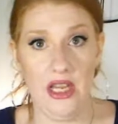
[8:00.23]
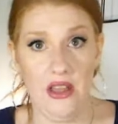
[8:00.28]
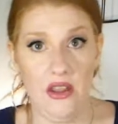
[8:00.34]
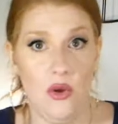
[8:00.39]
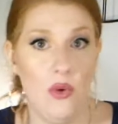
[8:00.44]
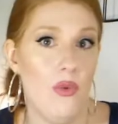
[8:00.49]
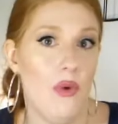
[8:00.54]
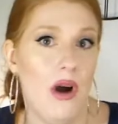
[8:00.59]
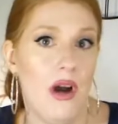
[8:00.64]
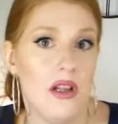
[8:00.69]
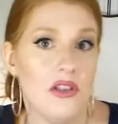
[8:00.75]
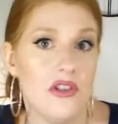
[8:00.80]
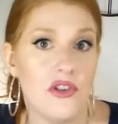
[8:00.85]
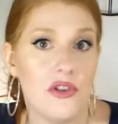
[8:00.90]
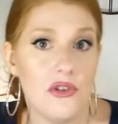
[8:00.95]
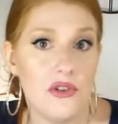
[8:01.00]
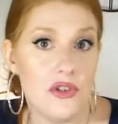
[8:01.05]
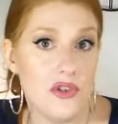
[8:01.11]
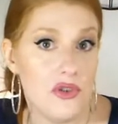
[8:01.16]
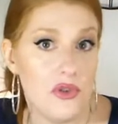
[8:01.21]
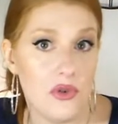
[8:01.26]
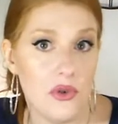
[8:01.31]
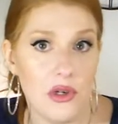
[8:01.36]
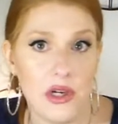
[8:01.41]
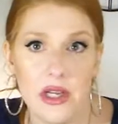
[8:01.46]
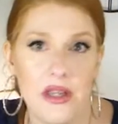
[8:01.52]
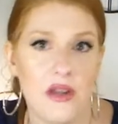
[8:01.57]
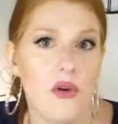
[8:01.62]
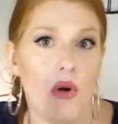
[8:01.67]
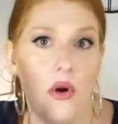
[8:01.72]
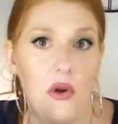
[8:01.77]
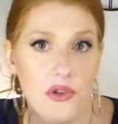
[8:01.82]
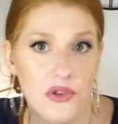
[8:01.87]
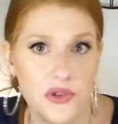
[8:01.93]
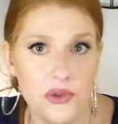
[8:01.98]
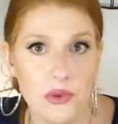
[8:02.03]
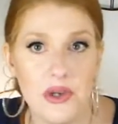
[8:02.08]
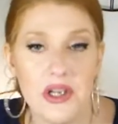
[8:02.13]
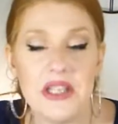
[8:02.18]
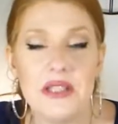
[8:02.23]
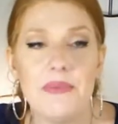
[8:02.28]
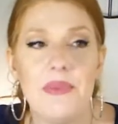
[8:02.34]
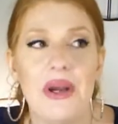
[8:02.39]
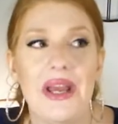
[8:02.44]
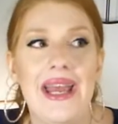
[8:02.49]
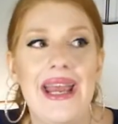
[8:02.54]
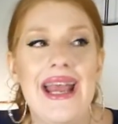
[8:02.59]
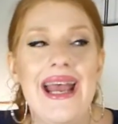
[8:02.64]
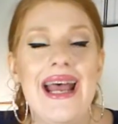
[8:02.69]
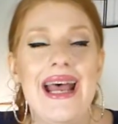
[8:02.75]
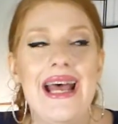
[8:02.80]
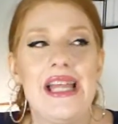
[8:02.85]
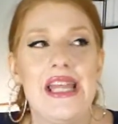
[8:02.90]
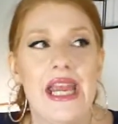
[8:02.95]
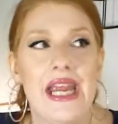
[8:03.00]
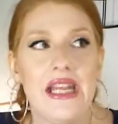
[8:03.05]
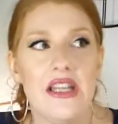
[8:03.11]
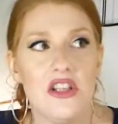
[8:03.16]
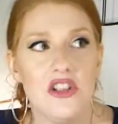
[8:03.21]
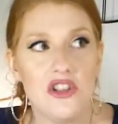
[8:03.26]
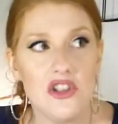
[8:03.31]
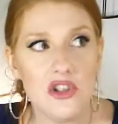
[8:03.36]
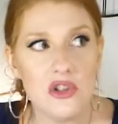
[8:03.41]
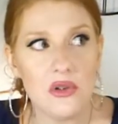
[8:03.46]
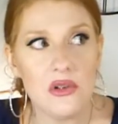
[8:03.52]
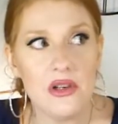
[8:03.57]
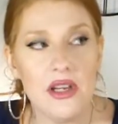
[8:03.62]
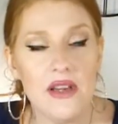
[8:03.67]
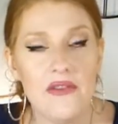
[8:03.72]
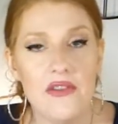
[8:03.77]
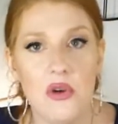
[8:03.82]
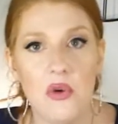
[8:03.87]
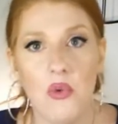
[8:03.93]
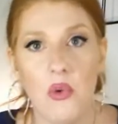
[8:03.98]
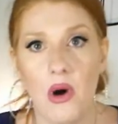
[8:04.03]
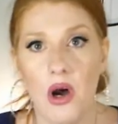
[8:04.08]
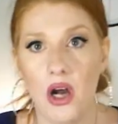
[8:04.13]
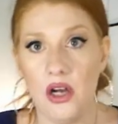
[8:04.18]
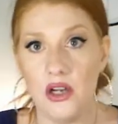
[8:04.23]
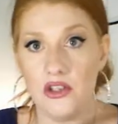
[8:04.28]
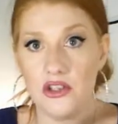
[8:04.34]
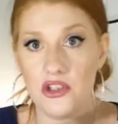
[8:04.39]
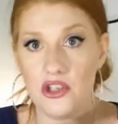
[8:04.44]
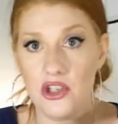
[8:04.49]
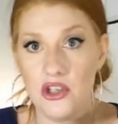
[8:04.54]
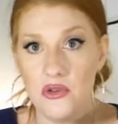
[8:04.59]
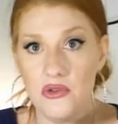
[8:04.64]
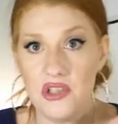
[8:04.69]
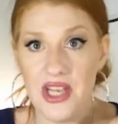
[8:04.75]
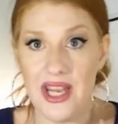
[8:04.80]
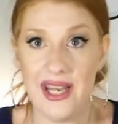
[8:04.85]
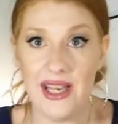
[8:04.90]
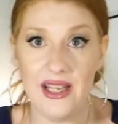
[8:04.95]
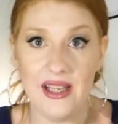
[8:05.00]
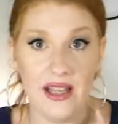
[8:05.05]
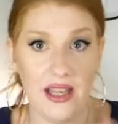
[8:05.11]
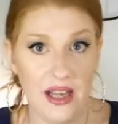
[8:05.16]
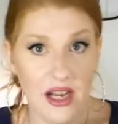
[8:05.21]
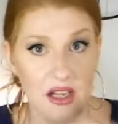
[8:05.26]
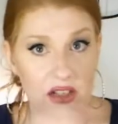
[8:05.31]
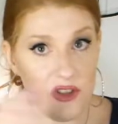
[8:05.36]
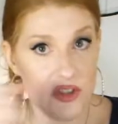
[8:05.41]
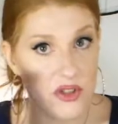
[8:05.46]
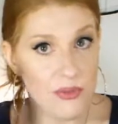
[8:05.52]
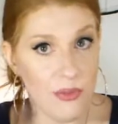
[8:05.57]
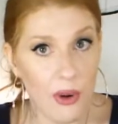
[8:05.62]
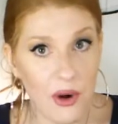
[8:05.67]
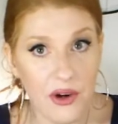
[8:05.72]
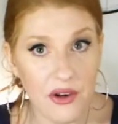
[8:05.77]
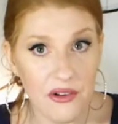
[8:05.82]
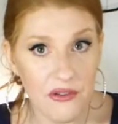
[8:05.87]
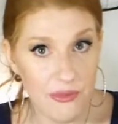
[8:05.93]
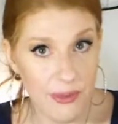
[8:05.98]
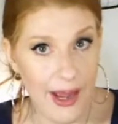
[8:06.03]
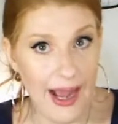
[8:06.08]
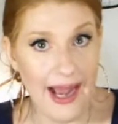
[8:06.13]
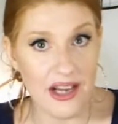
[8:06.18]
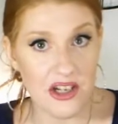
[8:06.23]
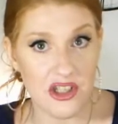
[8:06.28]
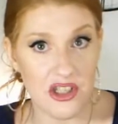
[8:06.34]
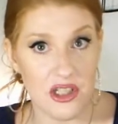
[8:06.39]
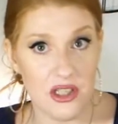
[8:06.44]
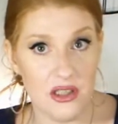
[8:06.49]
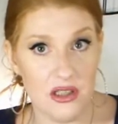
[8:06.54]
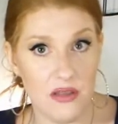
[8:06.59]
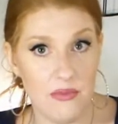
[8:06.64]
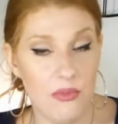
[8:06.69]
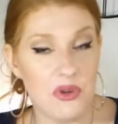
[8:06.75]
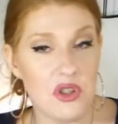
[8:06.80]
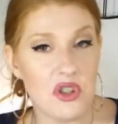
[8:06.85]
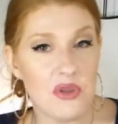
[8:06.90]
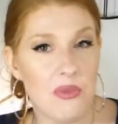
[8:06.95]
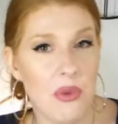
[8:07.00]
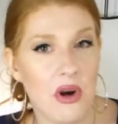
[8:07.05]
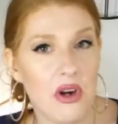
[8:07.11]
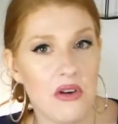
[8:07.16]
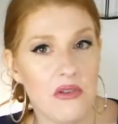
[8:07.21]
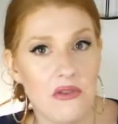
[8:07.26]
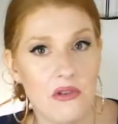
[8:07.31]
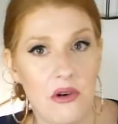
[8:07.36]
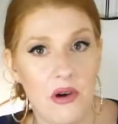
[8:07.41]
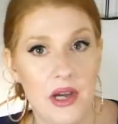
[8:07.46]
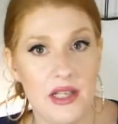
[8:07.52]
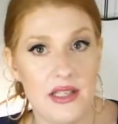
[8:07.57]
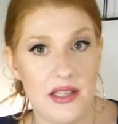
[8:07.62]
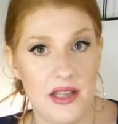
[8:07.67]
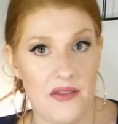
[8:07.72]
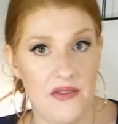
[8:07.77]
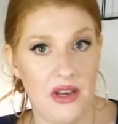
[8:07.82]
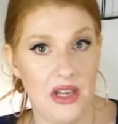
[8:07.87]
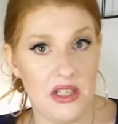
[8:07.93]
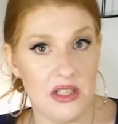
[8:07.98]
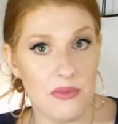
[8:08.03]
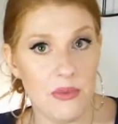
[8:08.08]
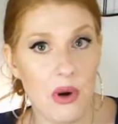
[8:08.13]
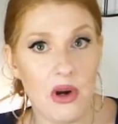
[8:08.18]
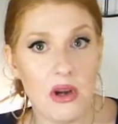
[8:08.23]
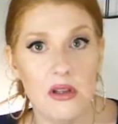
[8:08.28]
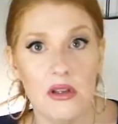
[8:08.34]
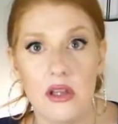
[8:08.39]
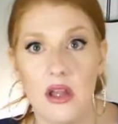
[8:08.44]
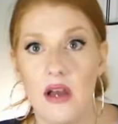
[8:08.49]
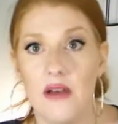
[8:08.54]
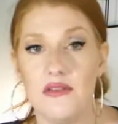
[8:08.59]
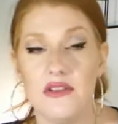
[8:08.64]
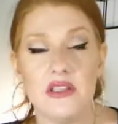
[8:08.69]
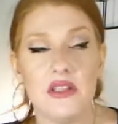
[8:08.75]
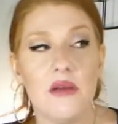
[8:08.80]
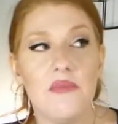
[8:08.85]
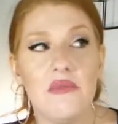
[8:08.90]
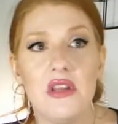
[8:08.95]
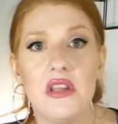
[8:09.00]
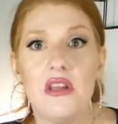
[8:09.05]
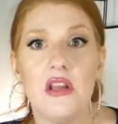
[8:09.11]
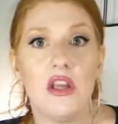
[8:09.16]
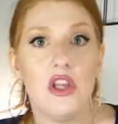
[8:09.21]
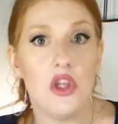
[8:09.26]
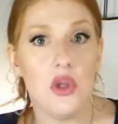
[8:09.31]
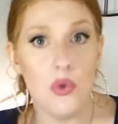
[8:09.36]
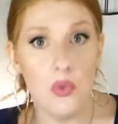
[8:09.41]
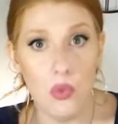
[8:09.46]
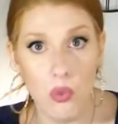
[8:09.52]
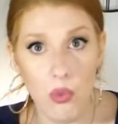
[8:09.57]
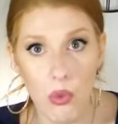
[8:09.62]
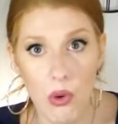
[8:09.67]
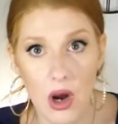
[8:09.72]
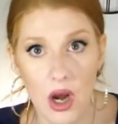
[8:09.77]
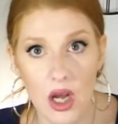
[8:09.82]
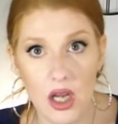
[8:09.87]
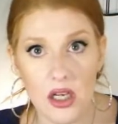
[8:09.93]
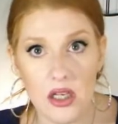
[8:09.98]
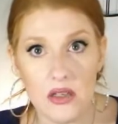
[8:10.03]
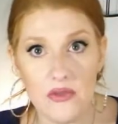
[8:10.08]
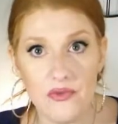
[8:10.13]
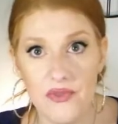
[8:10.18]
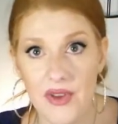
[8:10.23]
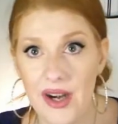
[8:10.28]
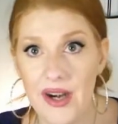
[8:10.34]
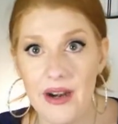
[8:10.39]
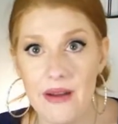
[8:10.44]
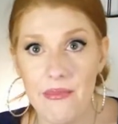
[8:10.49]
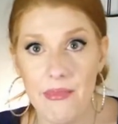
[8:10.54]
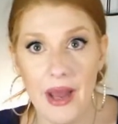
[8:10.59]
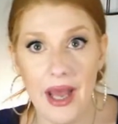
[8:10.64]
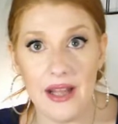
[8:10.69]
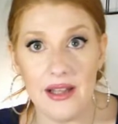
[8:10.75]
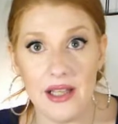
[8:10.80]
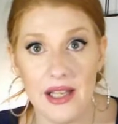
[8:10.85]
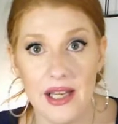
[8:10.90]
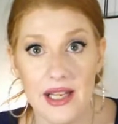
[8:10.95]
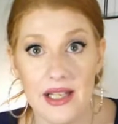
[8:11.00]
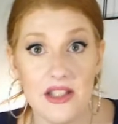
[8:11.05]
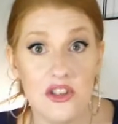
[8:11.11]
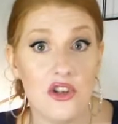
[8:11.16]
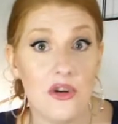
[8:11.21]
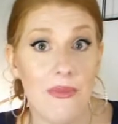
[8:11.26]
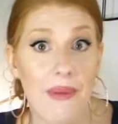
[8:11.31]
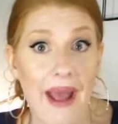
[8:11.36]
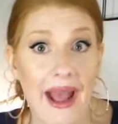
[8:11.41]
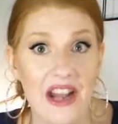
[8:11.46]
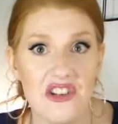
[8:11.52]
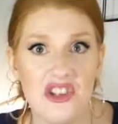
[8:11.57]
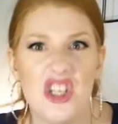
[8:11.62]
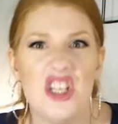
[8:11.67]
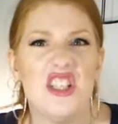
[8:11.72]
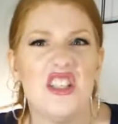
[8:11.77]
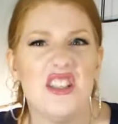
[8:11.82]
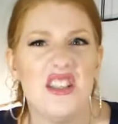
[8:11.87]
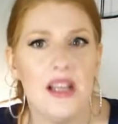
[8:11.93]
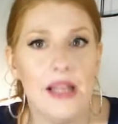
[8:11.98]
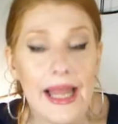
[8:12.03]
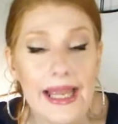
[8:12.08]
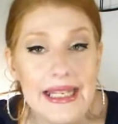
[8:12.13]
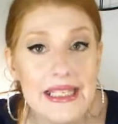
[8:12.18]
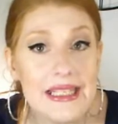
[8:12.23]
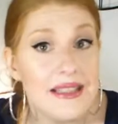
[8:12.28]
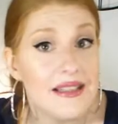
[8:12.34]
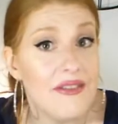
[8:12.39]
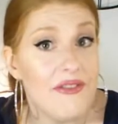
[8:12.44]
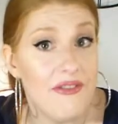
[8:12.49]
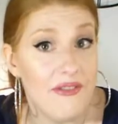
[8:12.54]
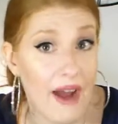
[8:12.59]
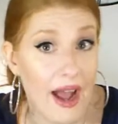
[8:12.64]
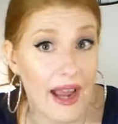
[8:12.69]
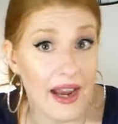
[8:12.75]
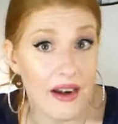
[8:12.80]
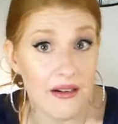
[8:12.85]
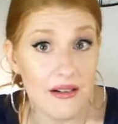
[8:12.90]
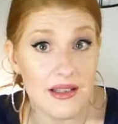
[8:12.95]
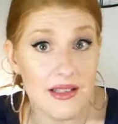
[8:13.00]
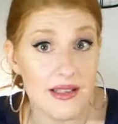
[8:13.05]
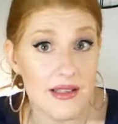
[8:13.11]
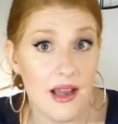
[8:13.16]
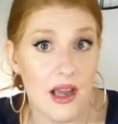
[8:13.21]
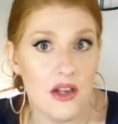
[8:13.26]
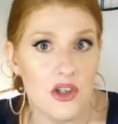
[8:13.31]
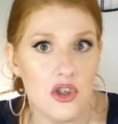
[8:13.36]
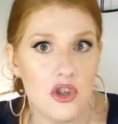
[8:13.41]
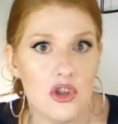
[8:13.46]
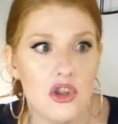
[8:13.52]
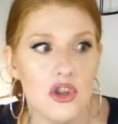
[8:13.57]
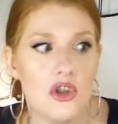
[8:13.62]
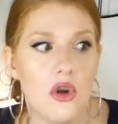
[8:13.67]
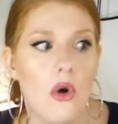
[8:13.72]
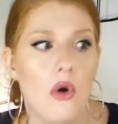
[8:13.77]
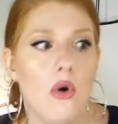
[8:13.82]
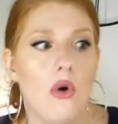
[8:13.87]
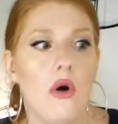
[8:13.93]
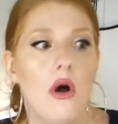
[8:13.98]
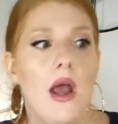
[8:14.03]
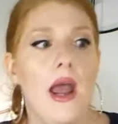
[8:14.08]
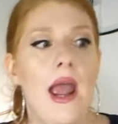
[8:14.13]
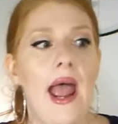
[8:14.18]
The Wands are a story. They're all stories, but in the story of the Wands, you take like a spark of passion, a spark of creativity, a spark of love, something that you want very badly. It's your passion. It lights the fire inside your soul.